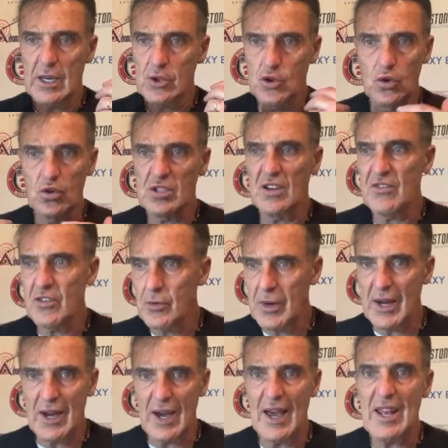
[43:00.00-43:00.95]
Goes
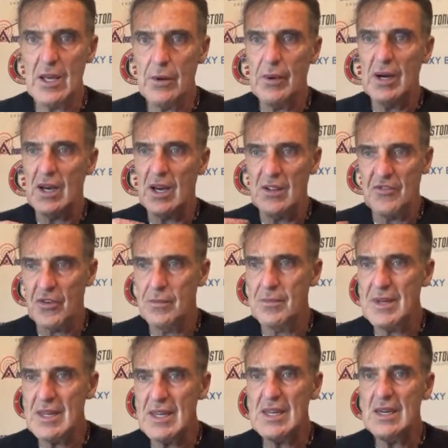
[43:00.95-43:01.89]
everywhere, and
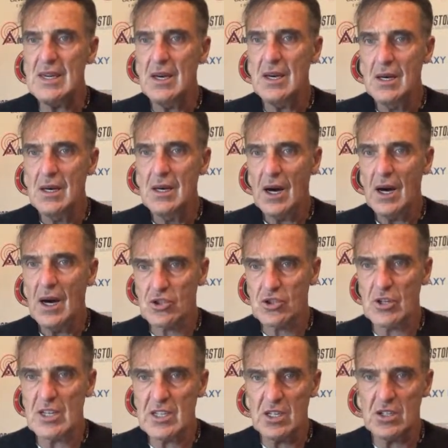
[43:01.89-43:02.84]
for me,
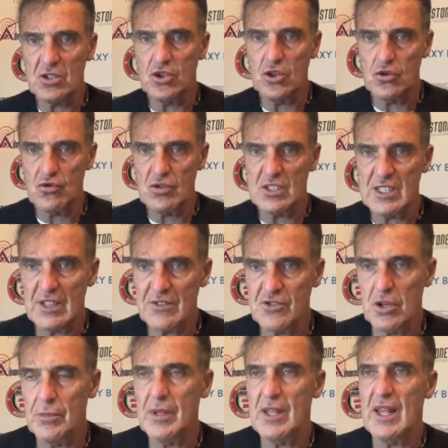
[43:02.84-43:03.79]
a striker should
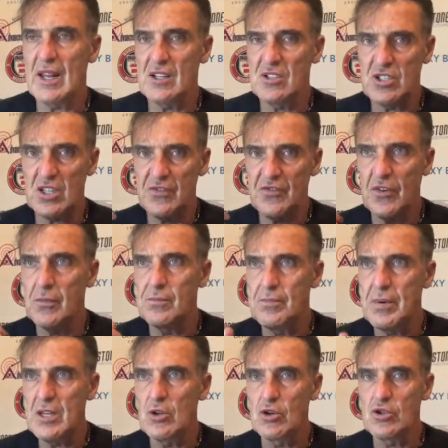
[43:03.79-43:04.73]
reserve some of the energy
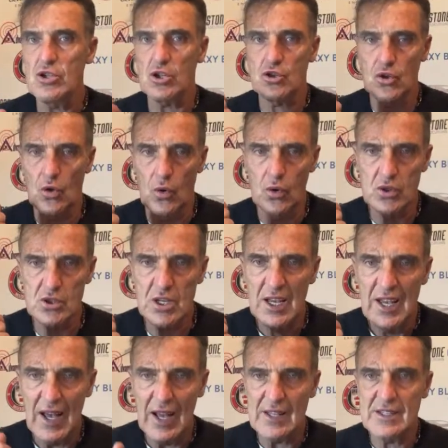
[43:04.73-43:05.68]
for being on your
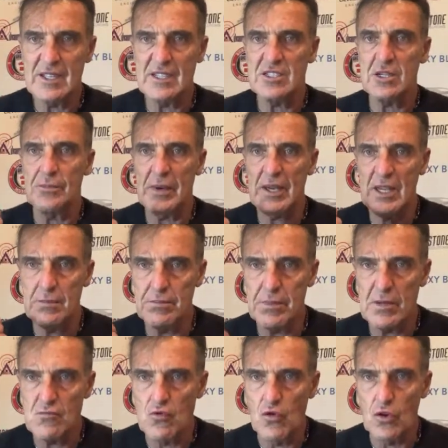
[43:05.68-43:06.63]
toes, anticipating,
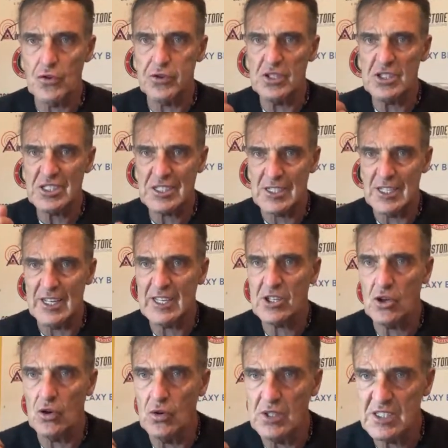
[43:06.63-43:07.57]
being ruthless,
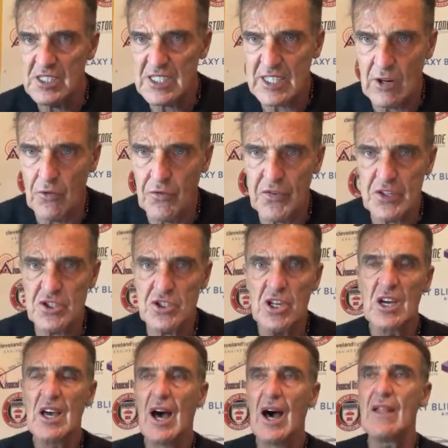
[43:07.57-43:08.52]
clinical, and selfish
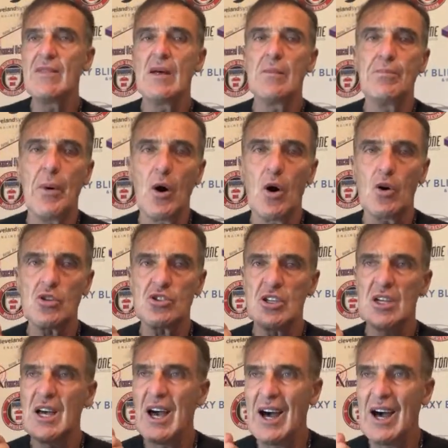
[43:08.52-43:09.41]
in the box.